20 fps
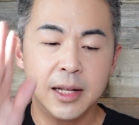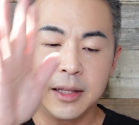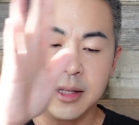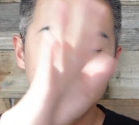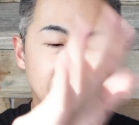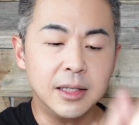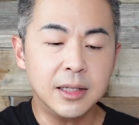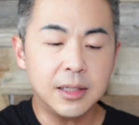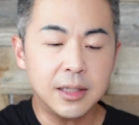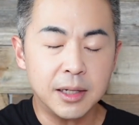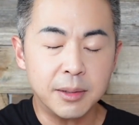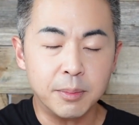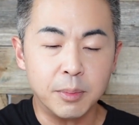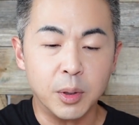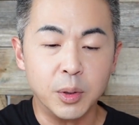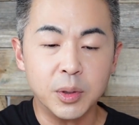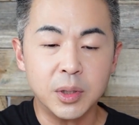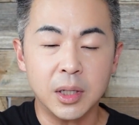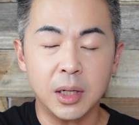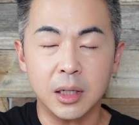This is the
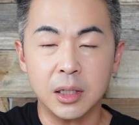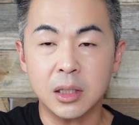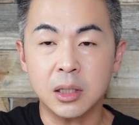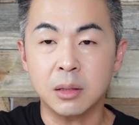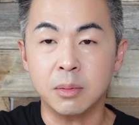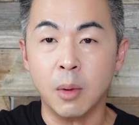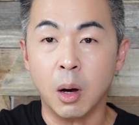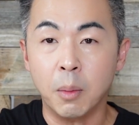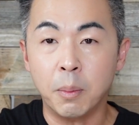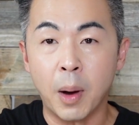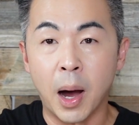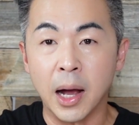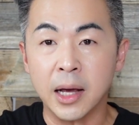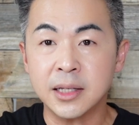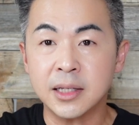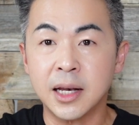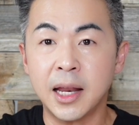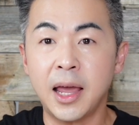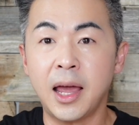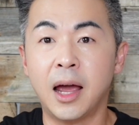most uh, small
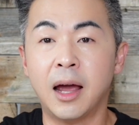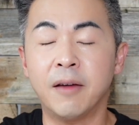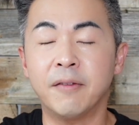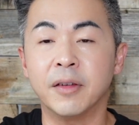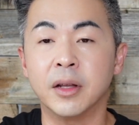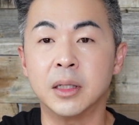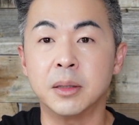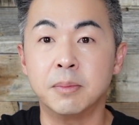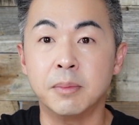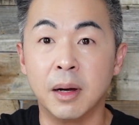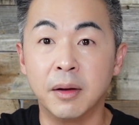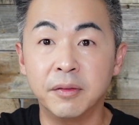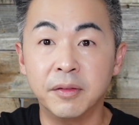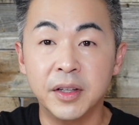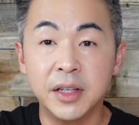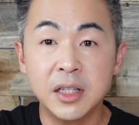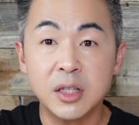box they have. It's a monthly